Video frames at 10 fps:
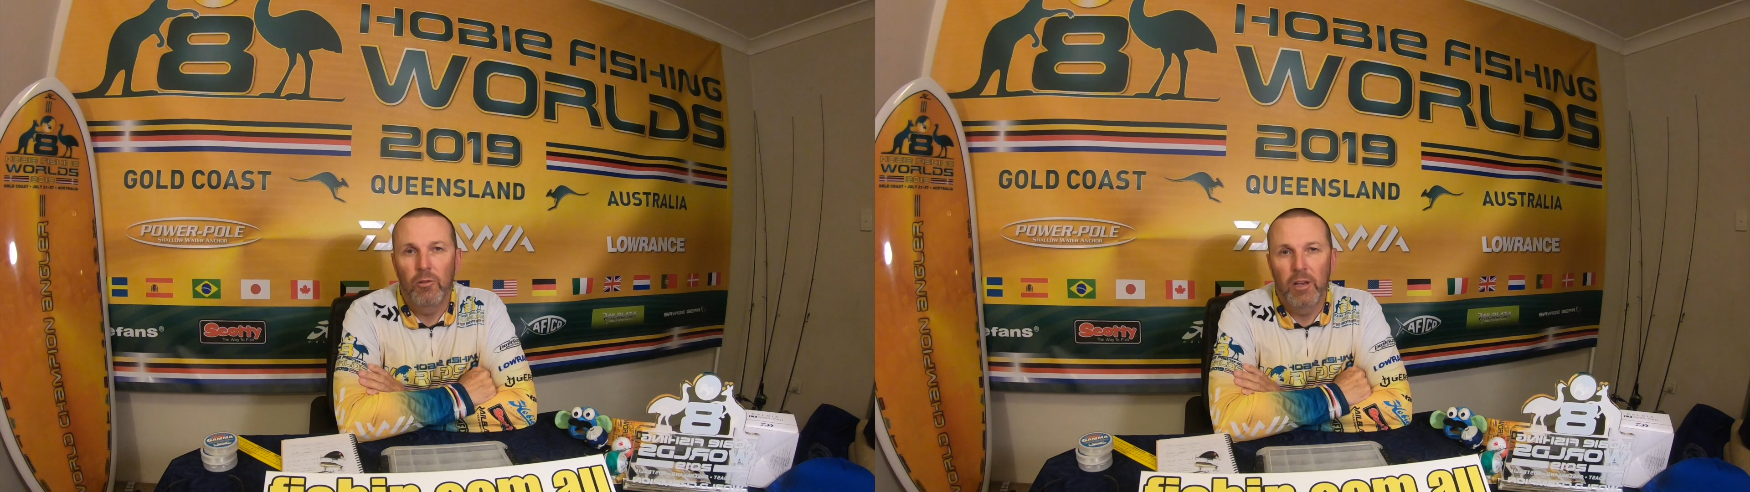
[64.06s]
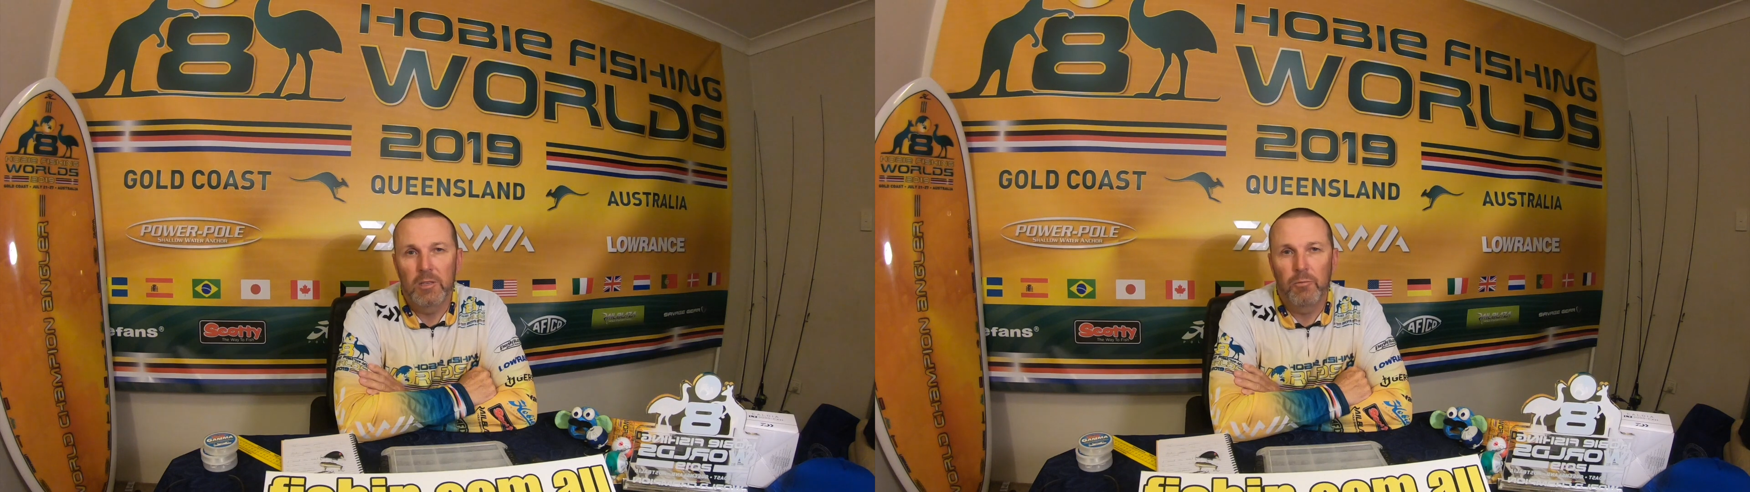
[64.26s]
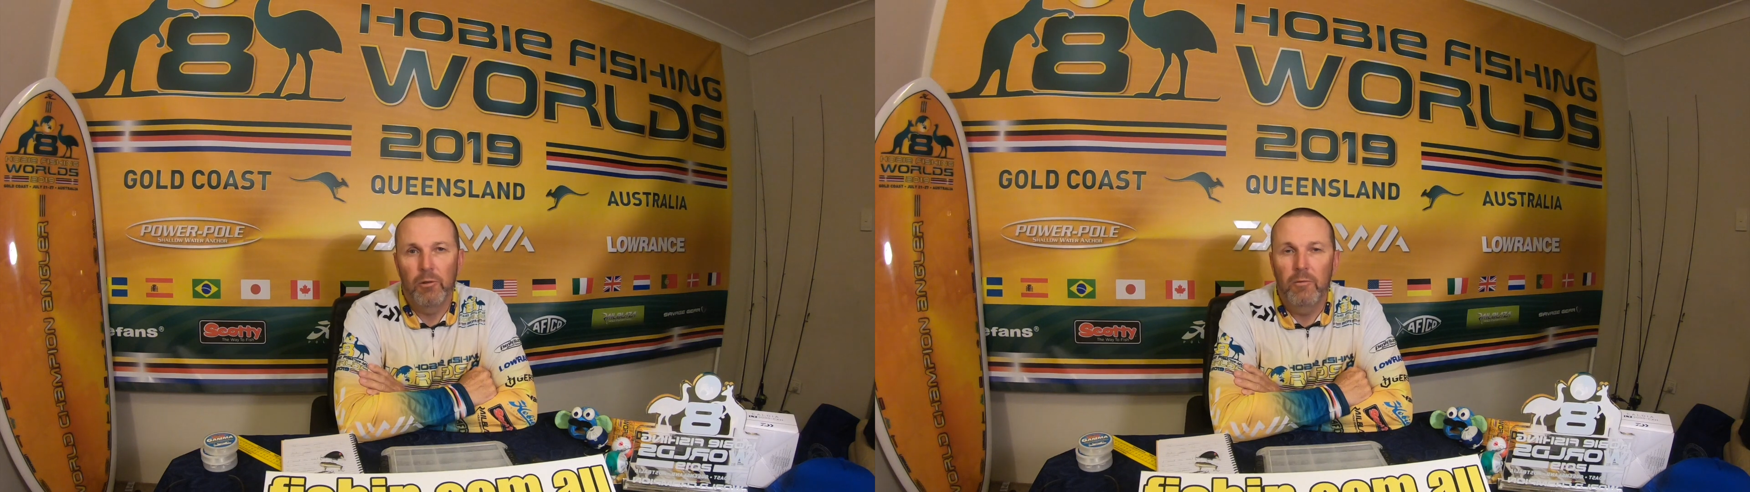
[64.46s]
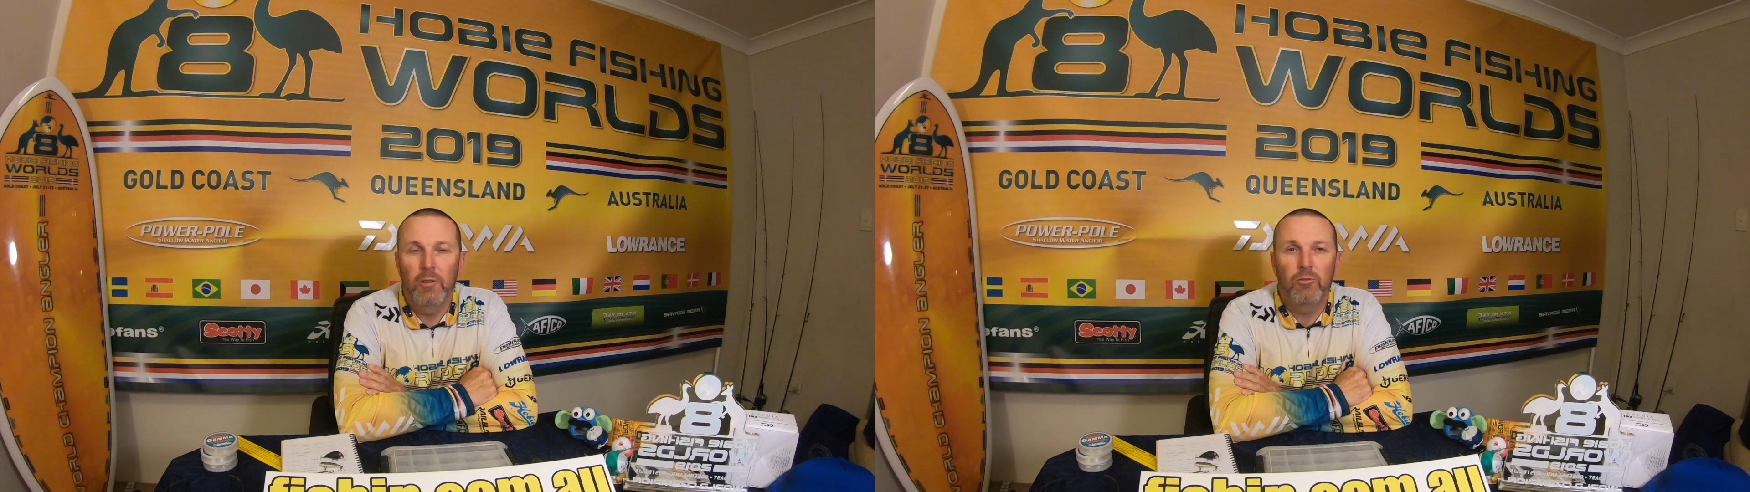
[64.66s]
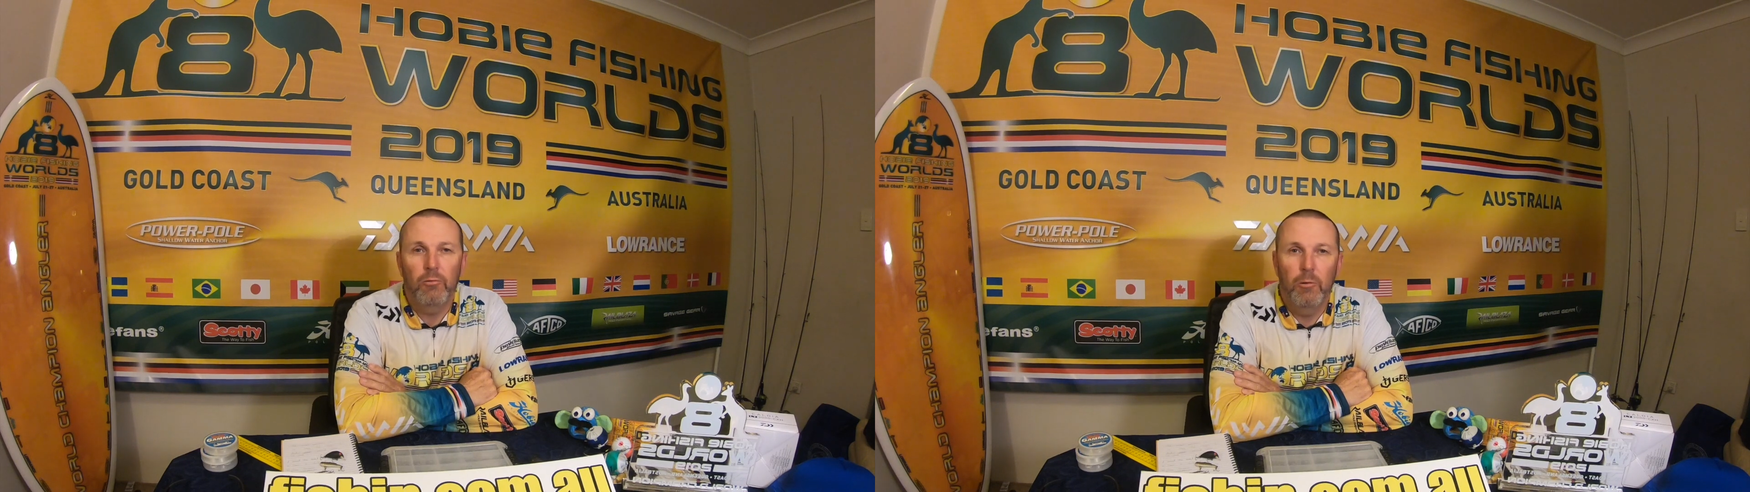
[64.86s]
days of
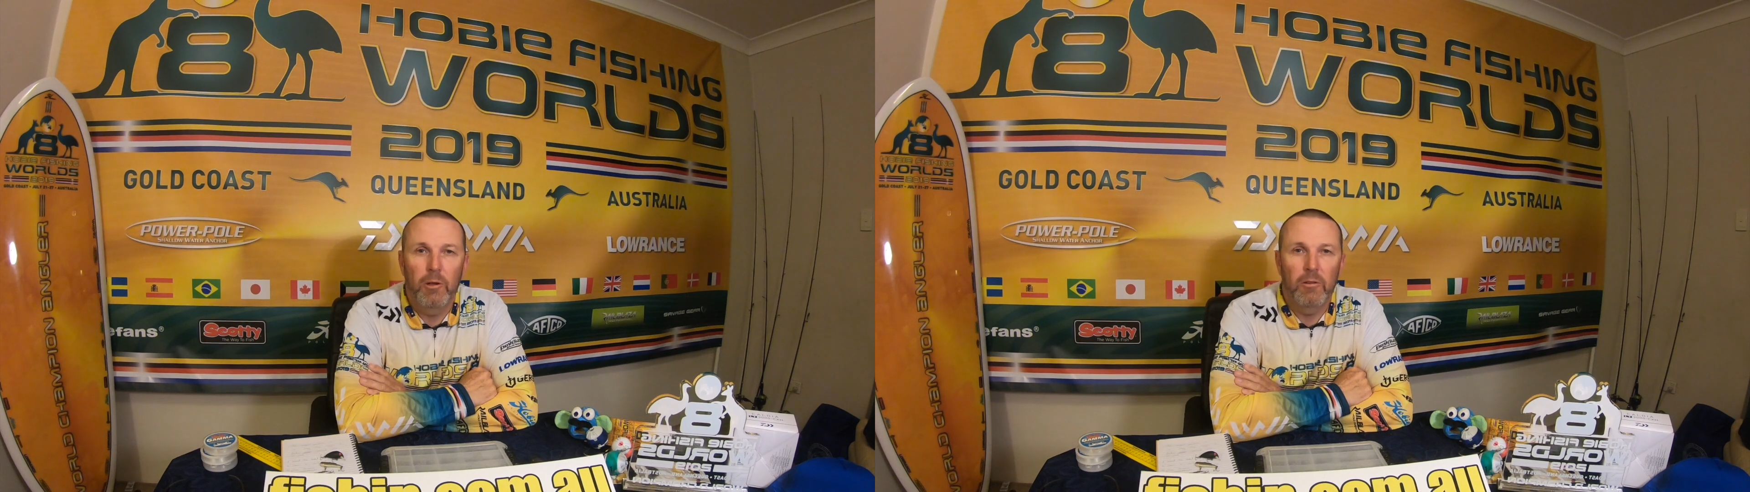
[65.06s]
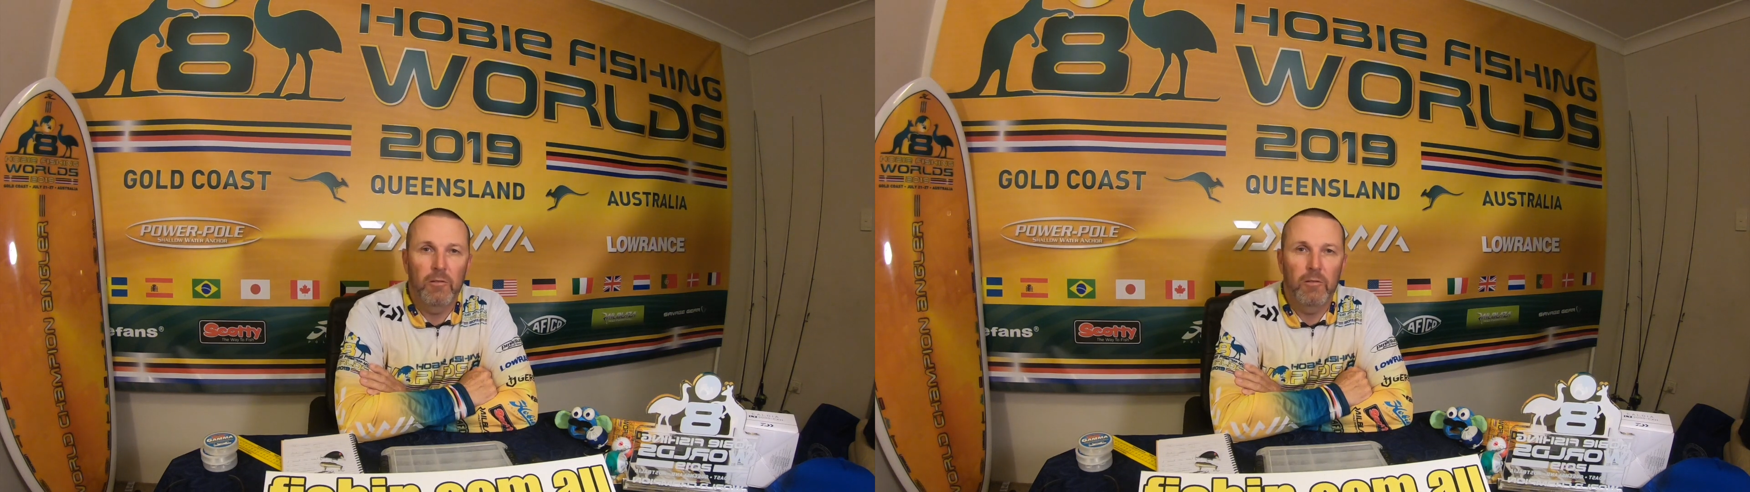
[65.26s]
pre-fish where we got